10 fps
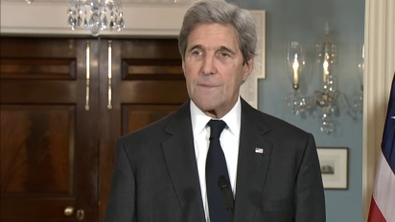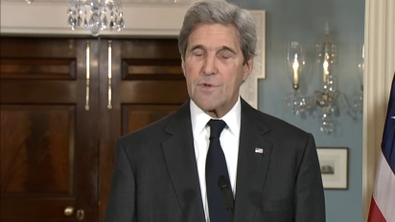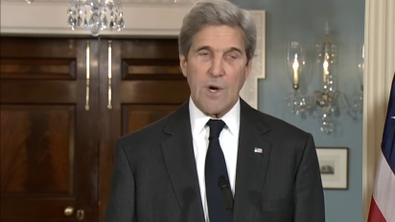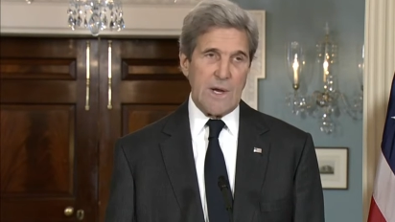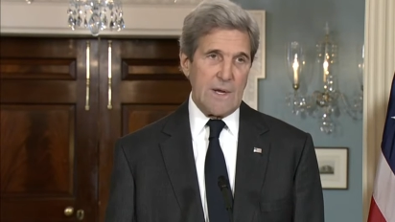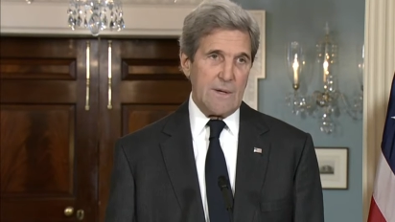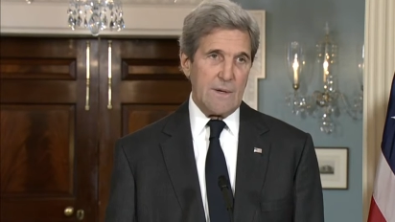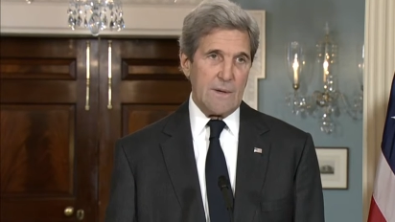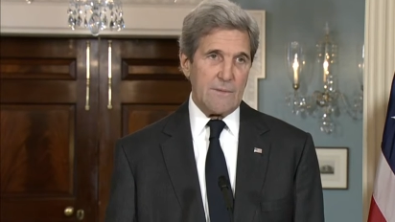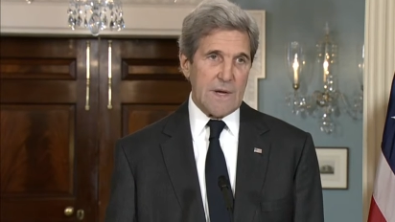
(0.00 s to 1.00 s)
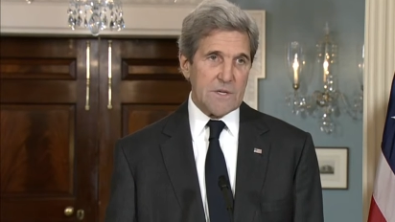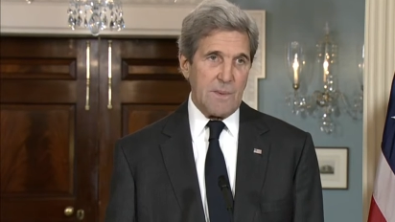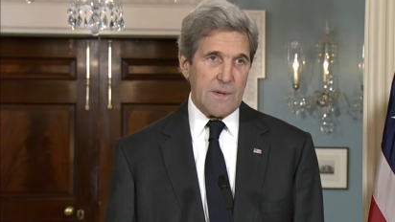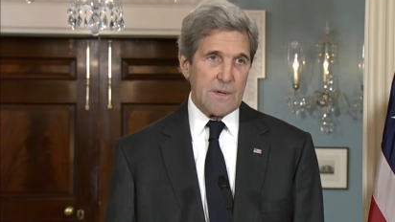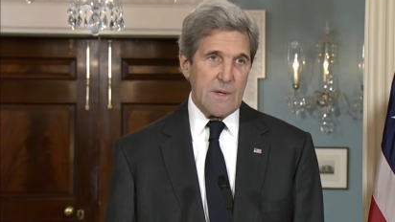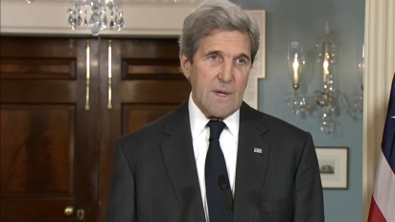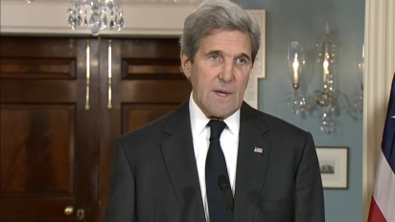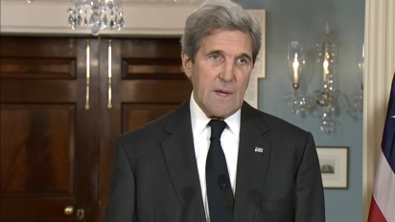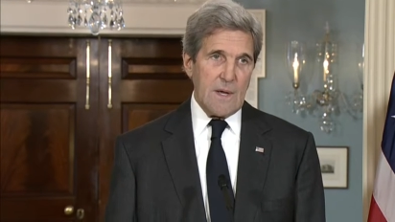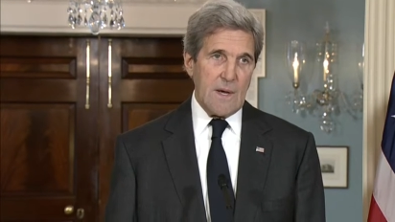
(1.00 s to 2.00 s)
trade and investment.
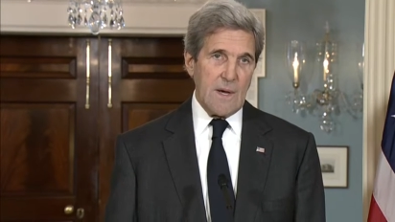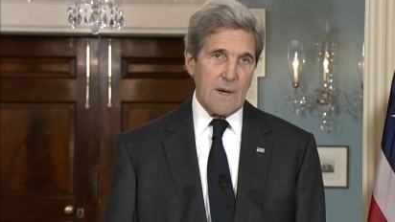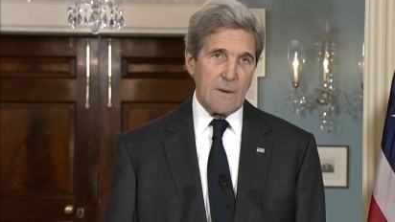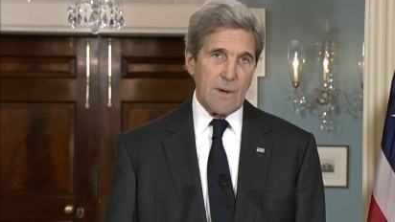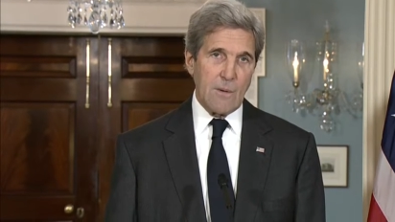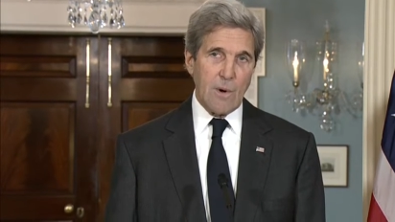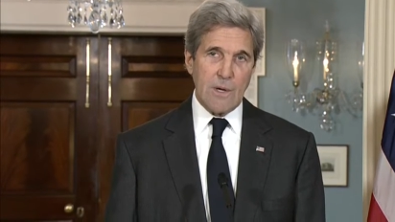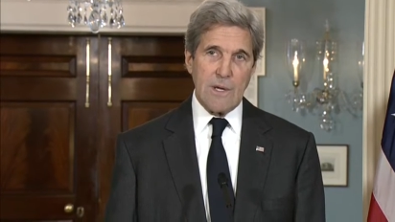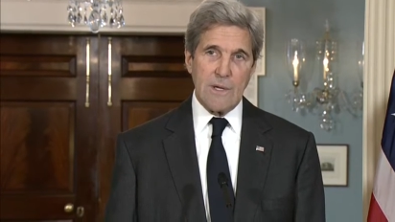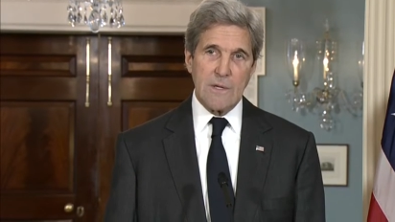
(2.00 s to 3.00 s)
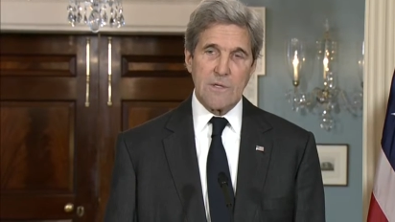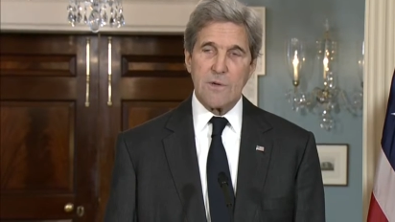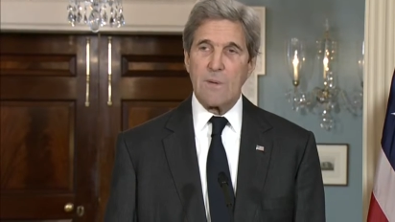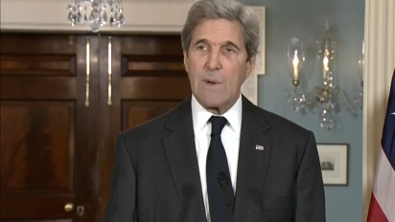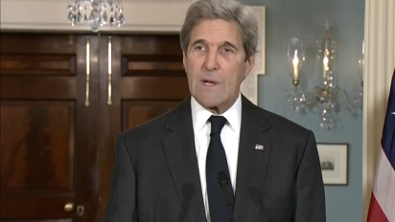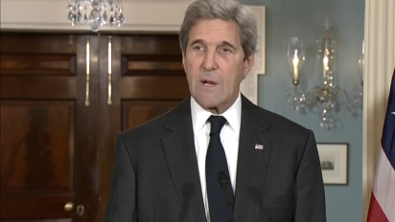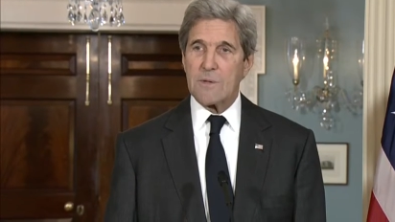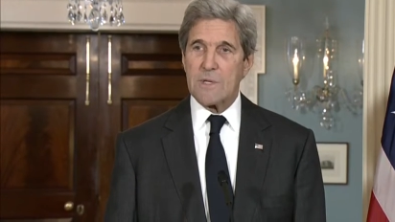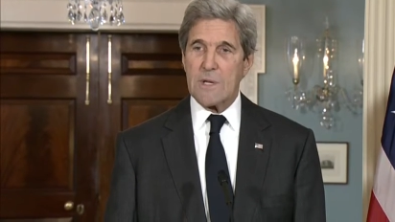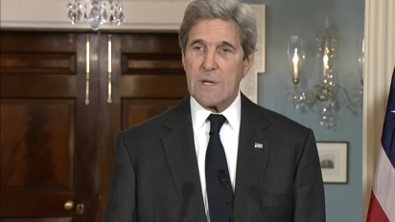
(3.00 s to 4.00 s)
We are working extremely
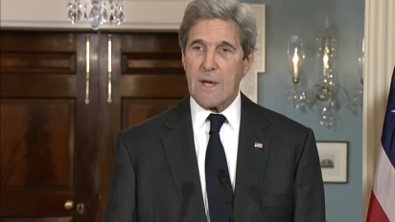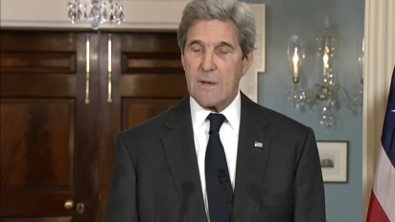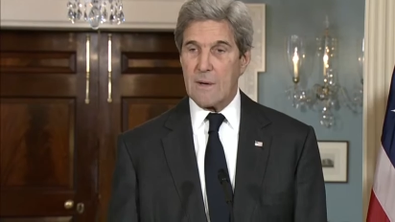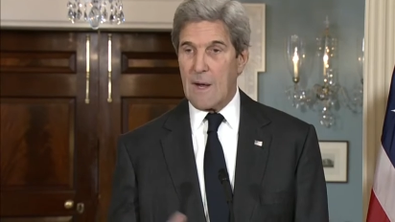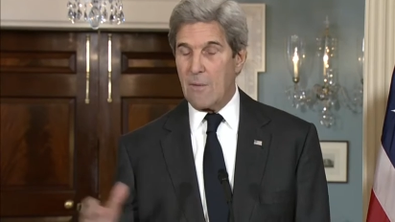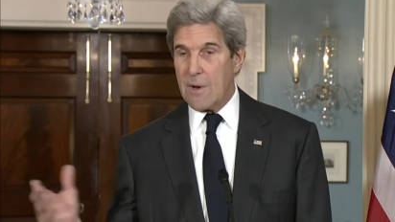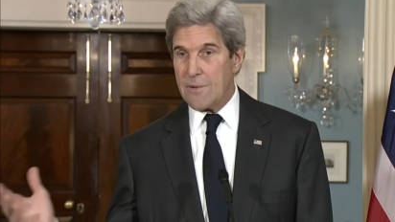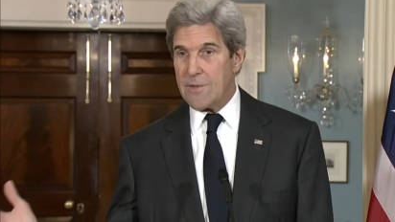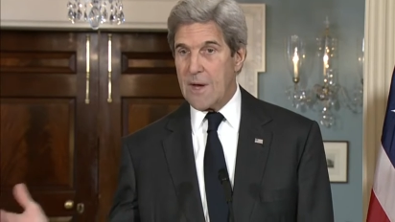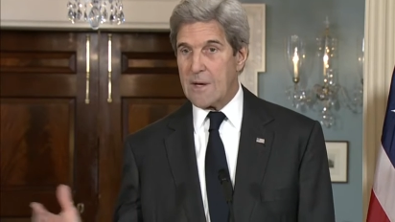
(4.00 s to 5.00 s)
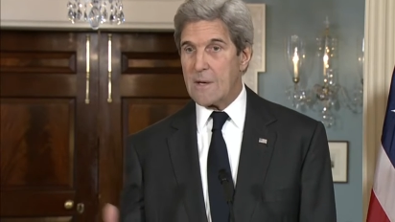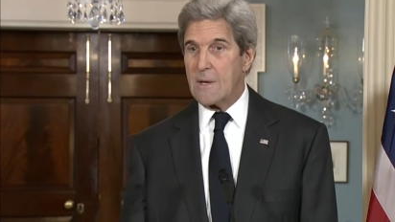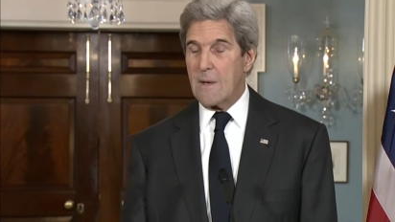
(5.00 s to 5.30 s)
closely together, and I want to thank